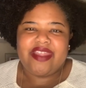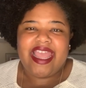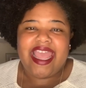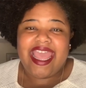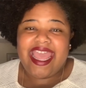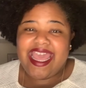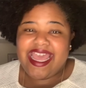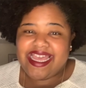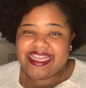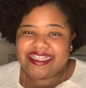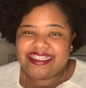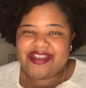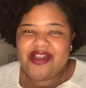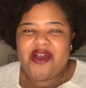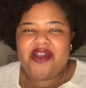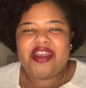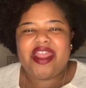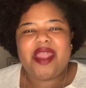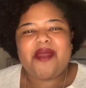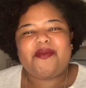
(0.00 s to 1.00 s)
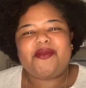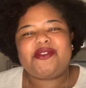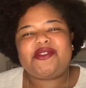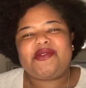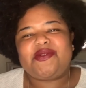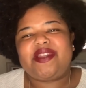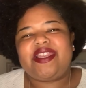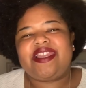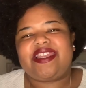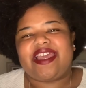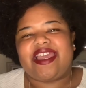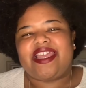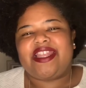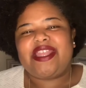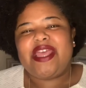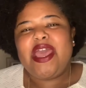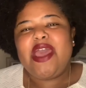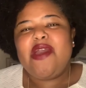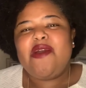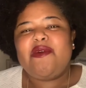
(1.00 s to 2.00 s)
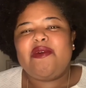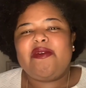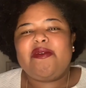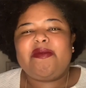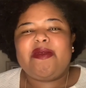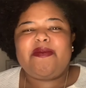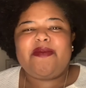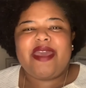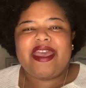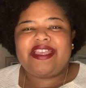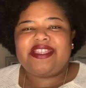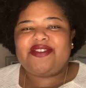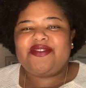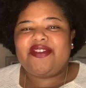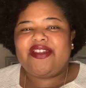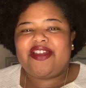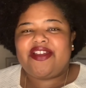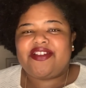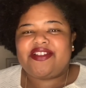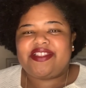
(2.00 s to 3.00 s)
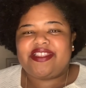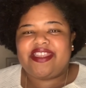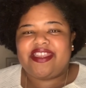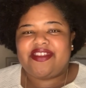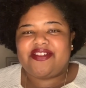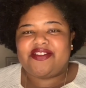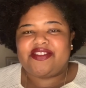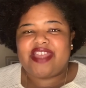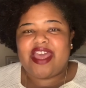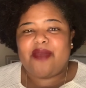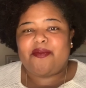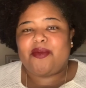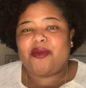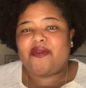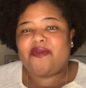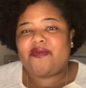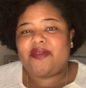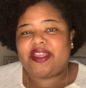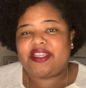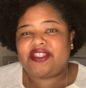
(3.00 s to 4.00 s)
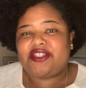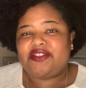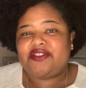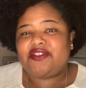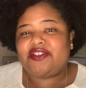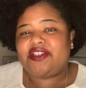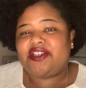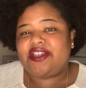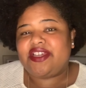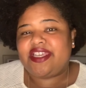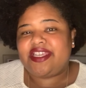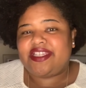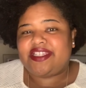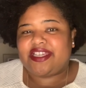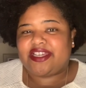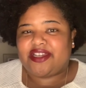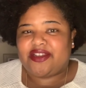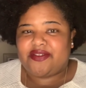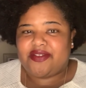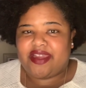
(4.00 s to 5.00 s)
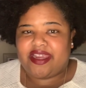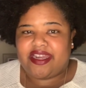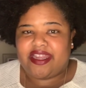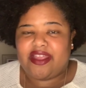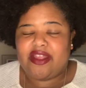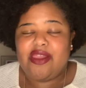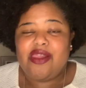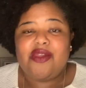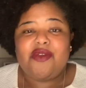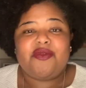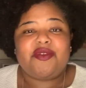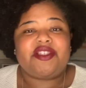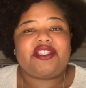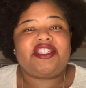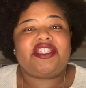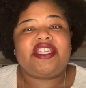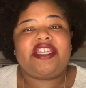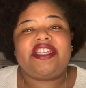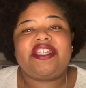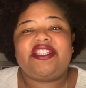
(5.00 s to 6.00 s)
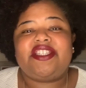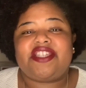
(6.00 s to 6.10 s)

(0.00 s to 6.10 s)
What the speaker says: And on April 29th, we will be mastering our skills at professional cookie decorating with Sheena